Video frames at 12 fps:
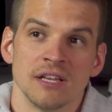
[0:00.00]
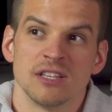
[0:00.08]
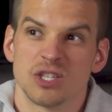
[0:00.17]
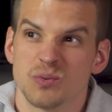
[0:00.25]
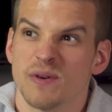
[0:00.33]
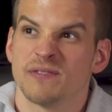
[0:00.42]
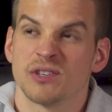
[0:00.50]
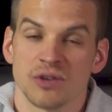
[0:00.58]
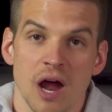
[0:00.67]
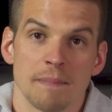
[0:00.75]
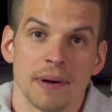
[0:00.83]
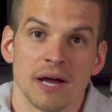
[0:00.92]
the Zwift
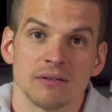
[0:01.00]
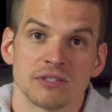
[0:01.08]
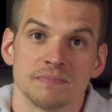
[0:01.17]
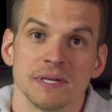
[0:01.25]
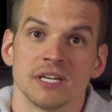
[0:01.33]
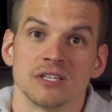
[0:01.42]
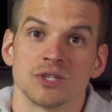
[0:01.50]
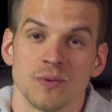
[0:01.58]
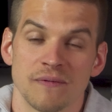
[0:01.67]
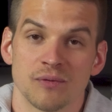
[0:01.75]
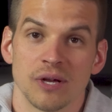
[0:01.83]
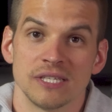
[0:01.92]
dropouts, because
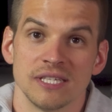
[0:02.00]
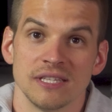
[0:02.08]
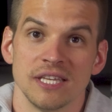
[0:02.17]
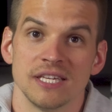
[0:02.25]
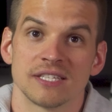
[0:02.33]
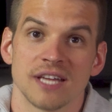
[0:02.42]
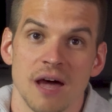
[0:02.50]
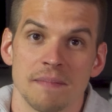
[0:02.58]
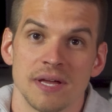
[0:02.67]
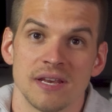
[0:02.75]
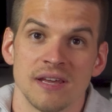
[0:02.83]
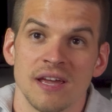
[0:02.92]
Zwift Racing League is
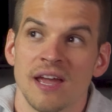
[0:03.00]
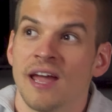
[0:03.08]
coming,